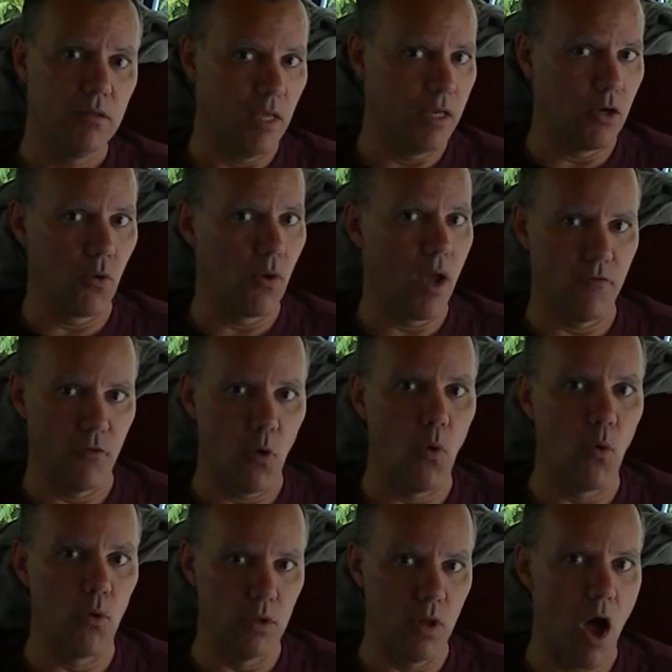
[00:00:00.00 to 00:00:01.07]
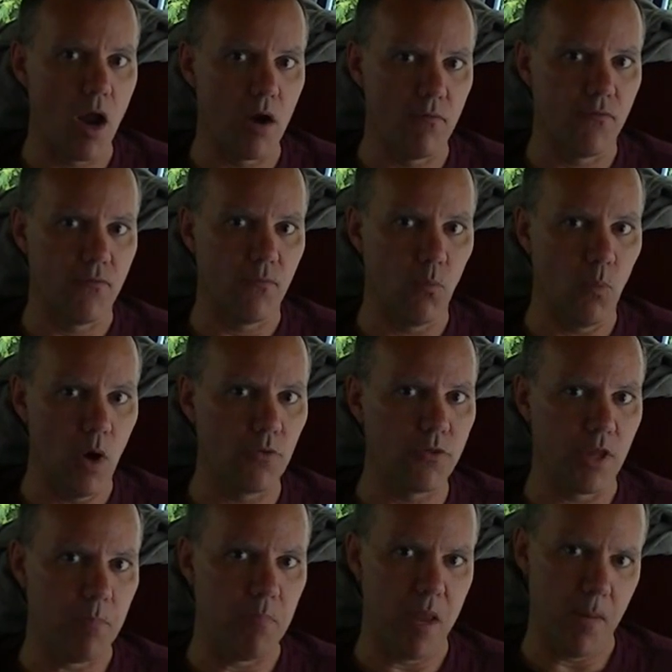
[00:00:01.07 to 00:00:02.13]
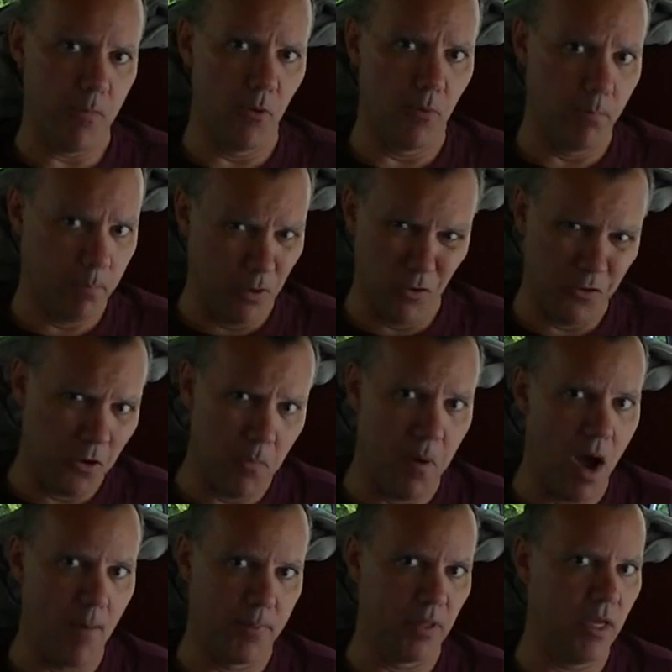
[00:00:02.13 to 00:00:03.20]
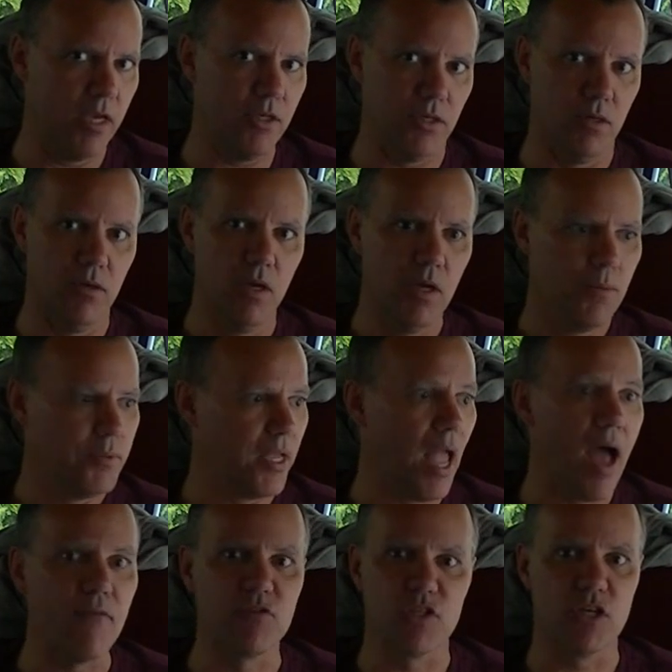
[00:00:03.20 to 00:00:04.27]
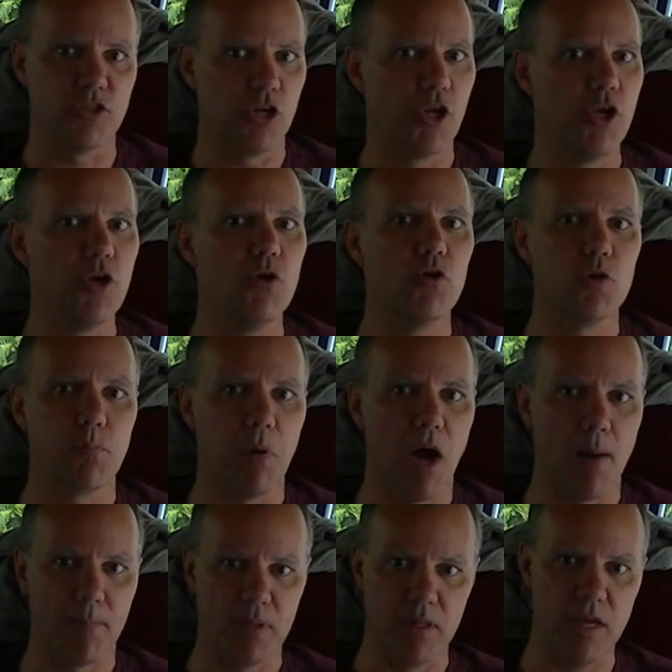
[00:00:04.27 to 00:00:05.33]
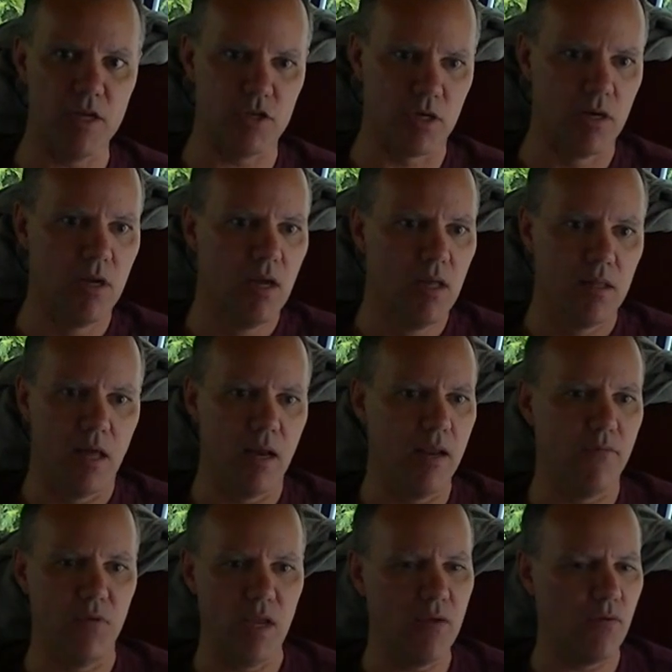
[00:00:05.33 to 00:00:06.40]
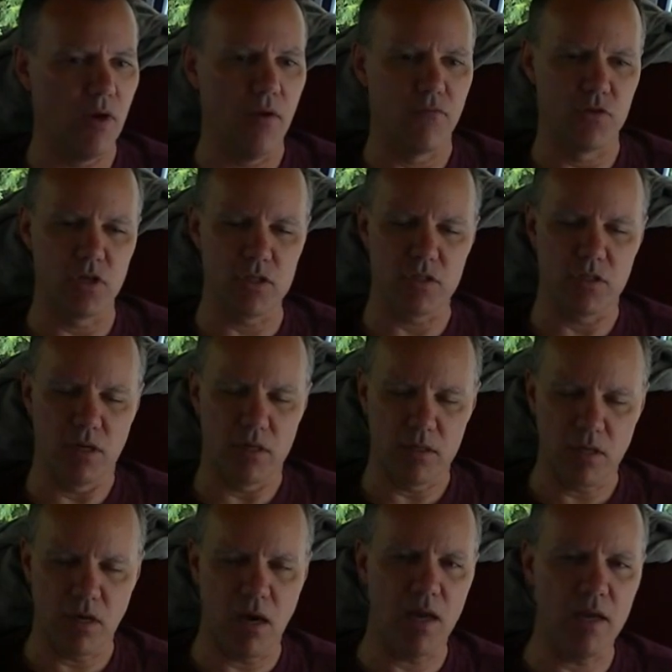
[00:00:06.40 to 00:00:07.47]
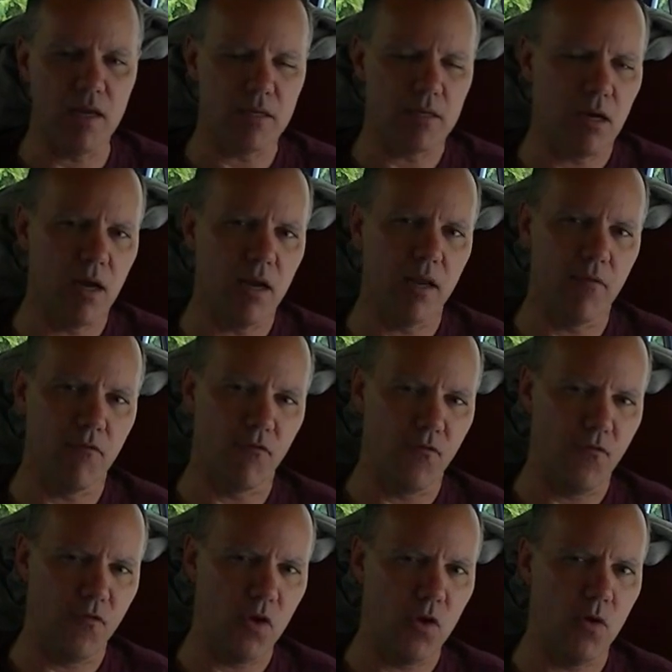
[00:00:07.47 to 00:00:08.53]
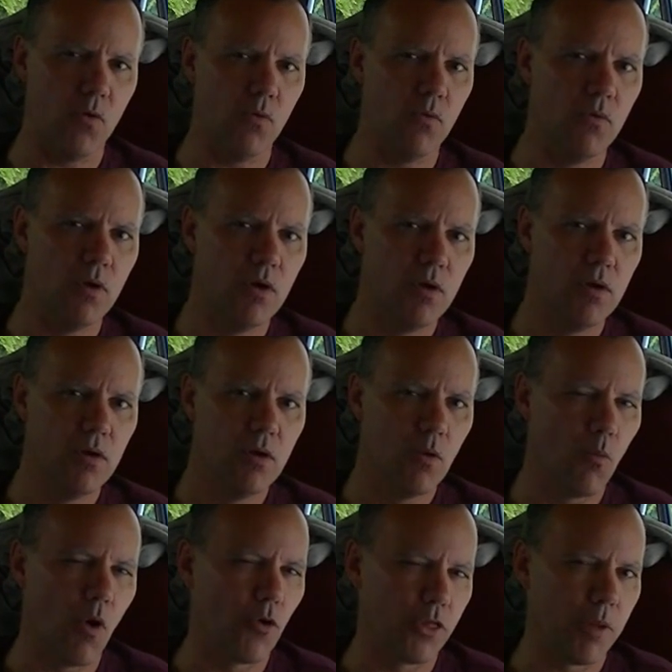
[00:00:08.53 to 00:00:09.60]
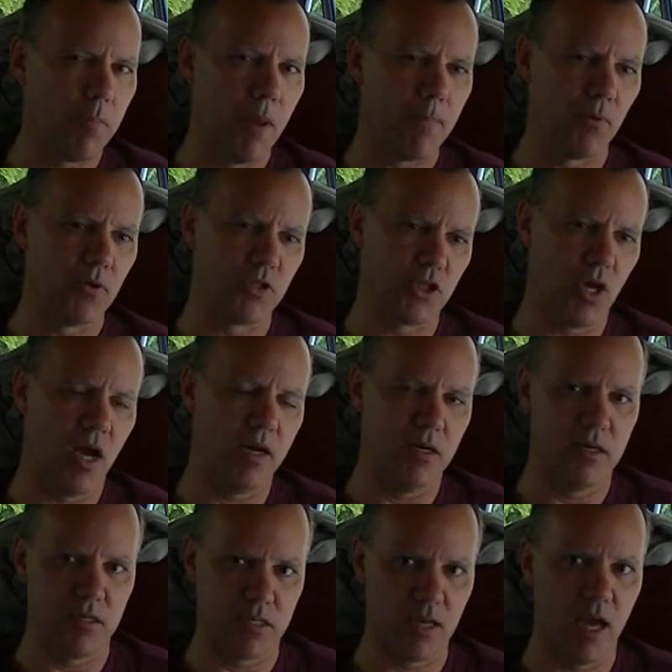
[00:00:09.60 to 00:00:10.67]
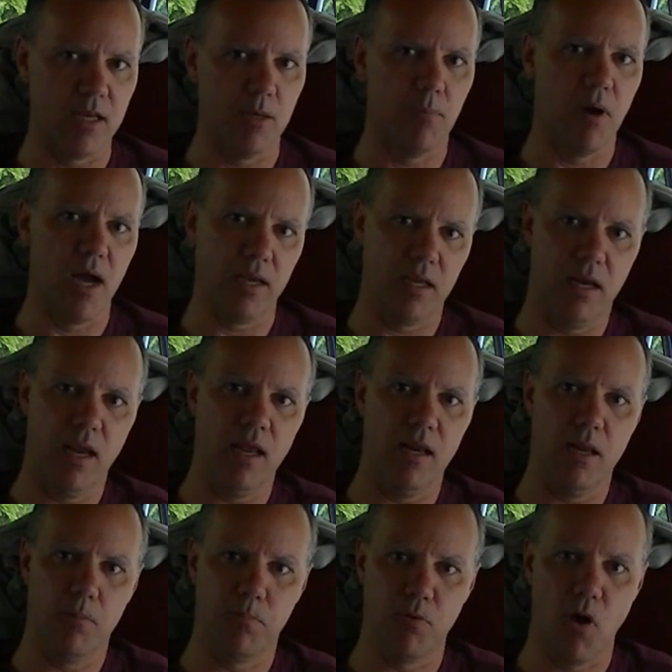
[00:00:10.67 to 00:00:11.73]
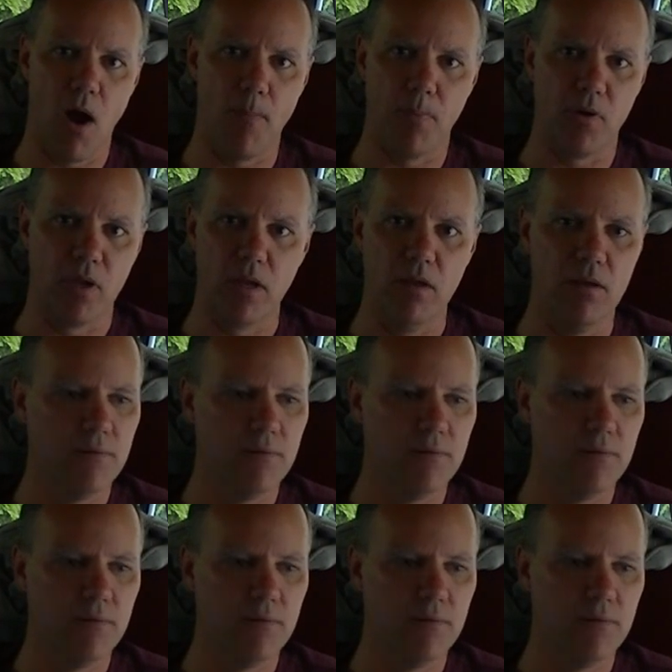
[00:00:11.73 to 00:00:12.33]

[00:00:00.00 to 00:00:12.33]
they don't have a whole lot of wealthy people per their population. They have such a huge population that if, even if just a tiny, tiny few wealthy people in China decide to buy Canadian property,